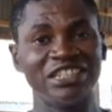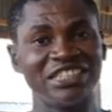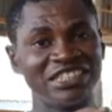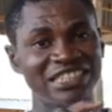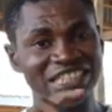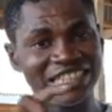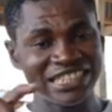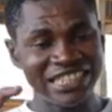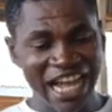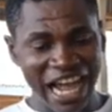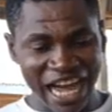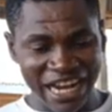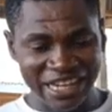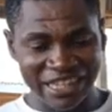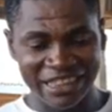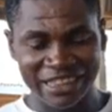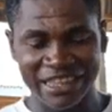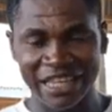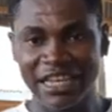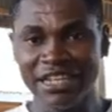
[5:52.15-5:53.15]
These are
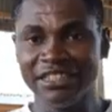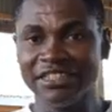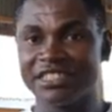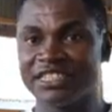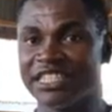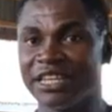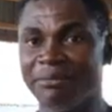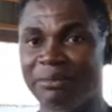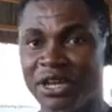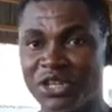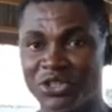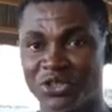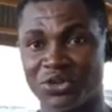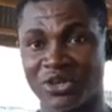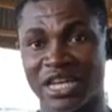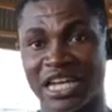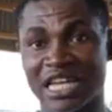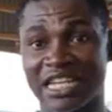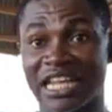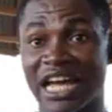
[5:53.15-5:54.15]
the things they mix
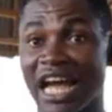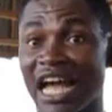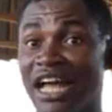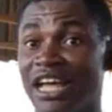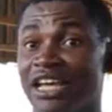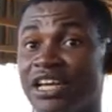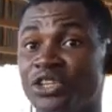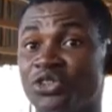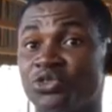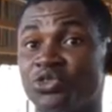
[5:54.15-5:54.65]
together